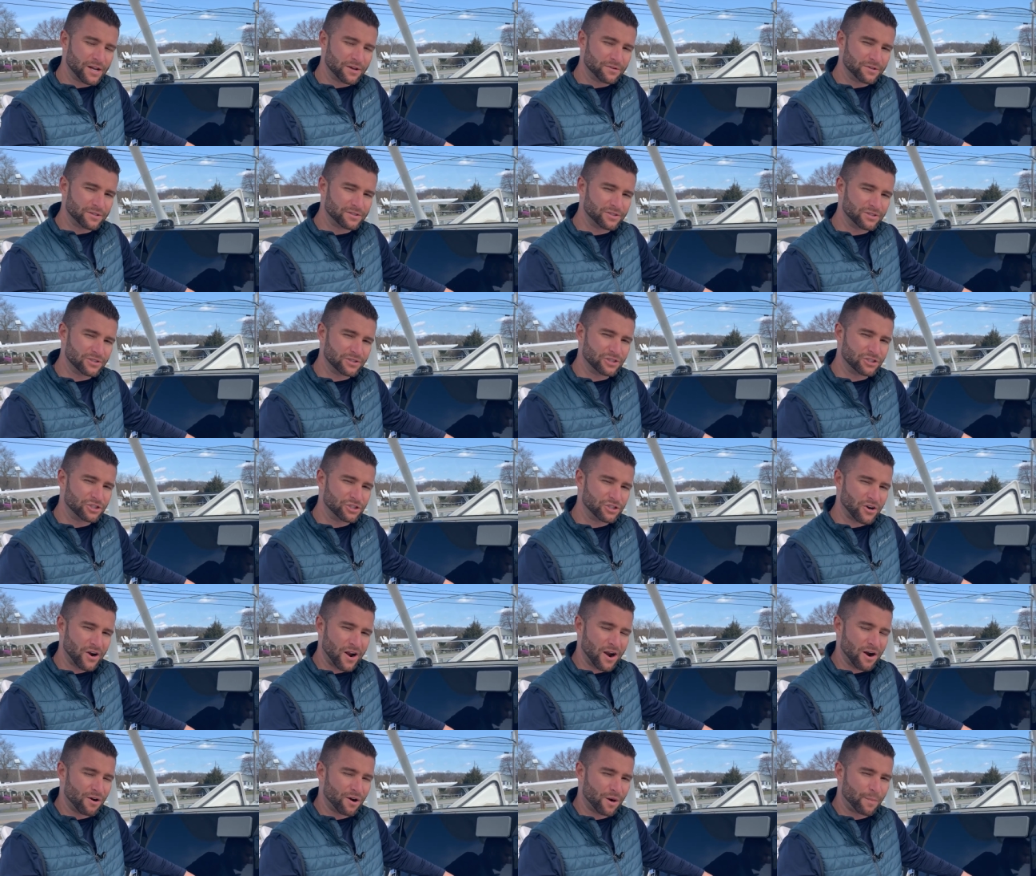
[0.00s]
Now this is a
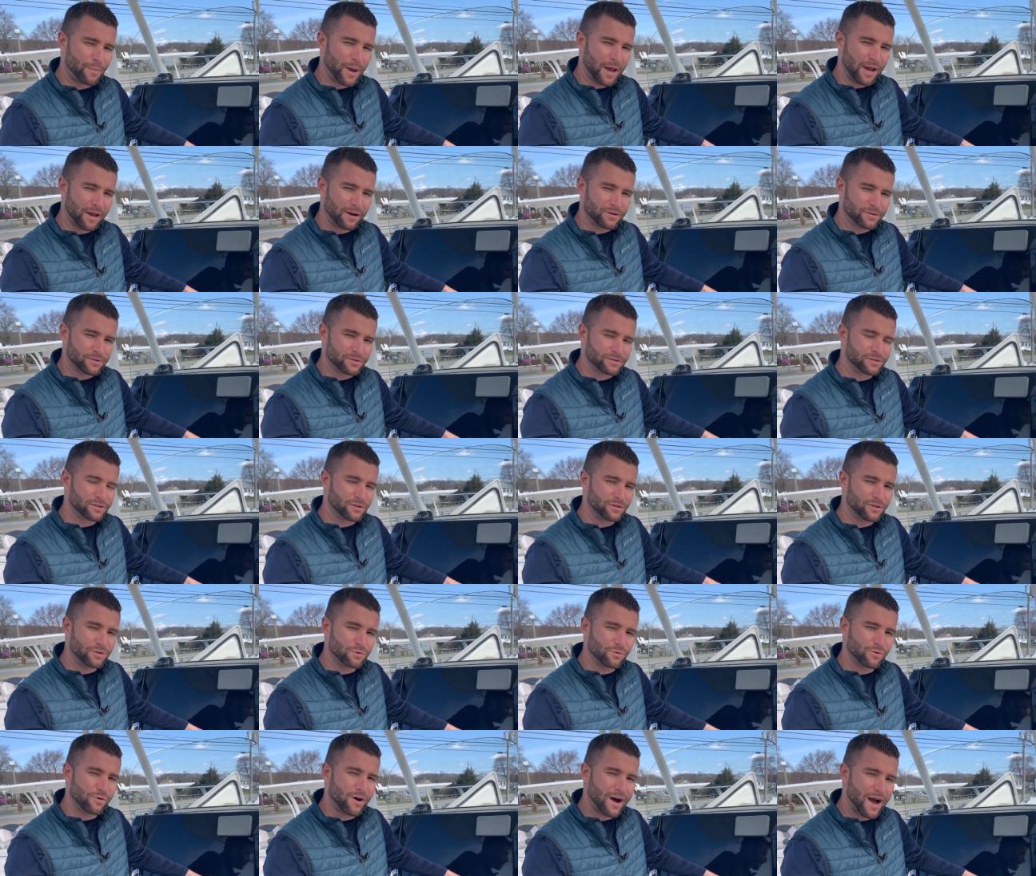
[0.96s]
generic panel, so
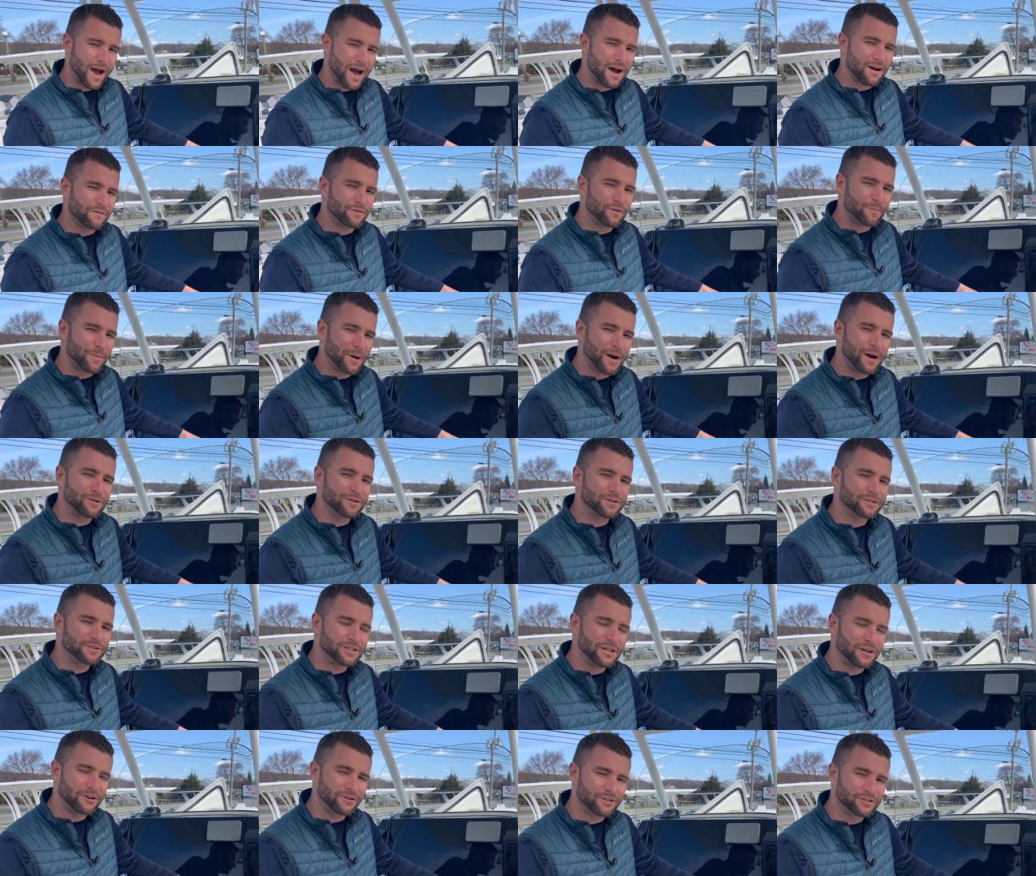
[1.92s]
you will have a power
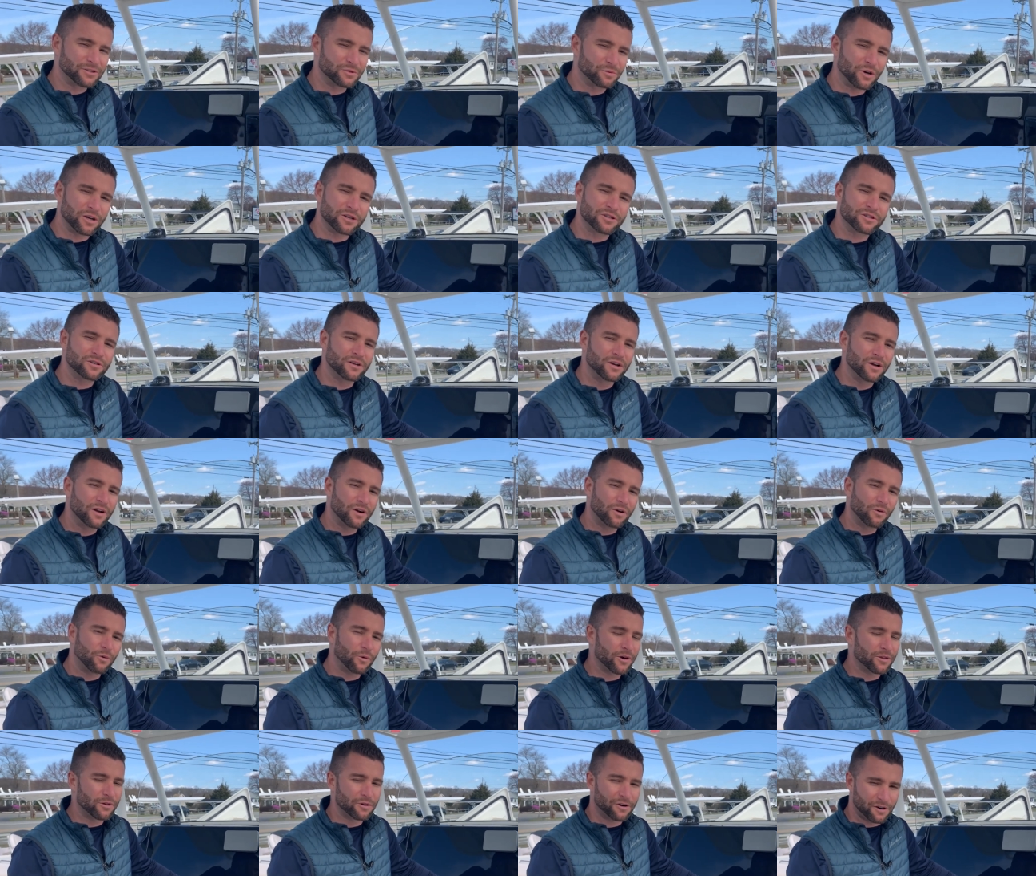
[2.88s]
steering switch
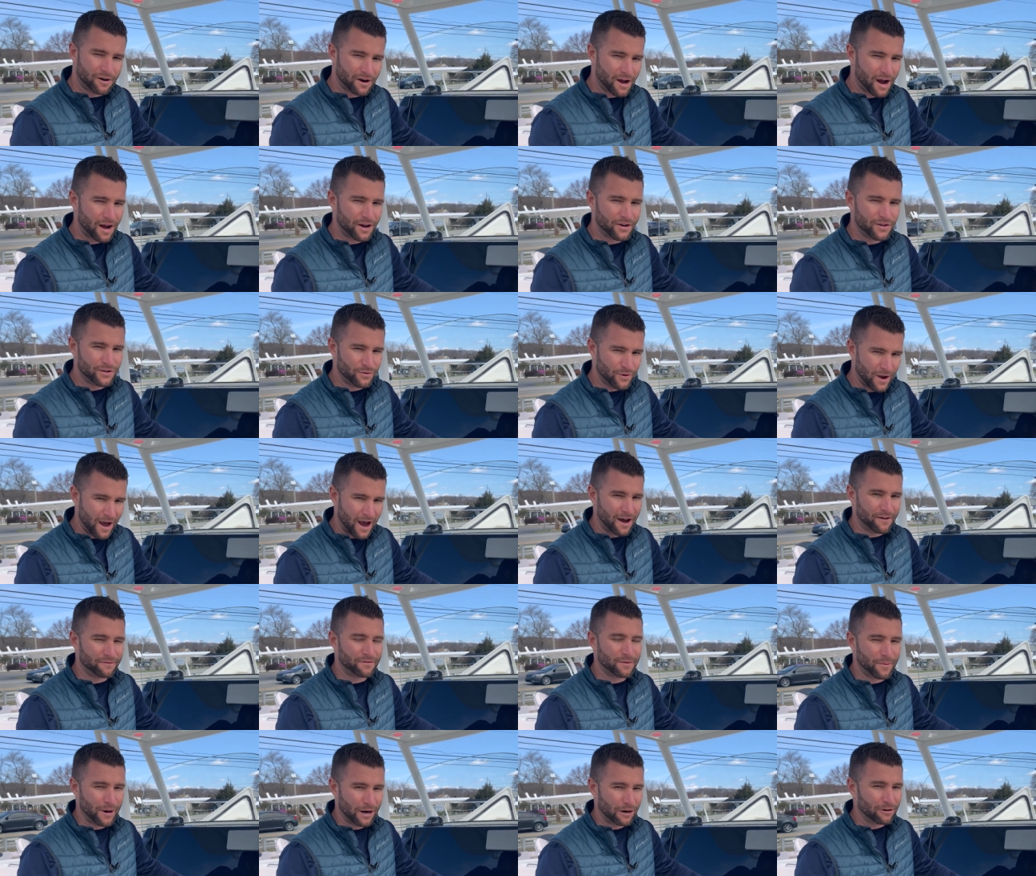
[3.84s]
whether or not you
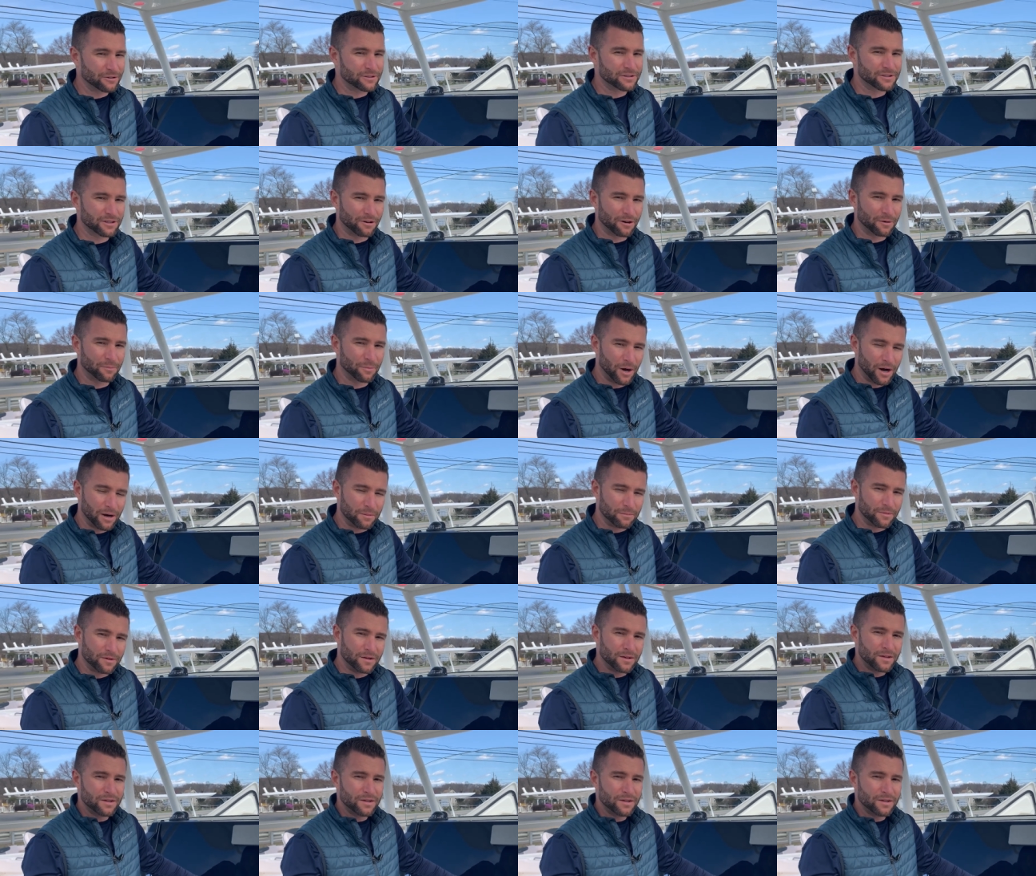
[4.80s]
have the power steering pump.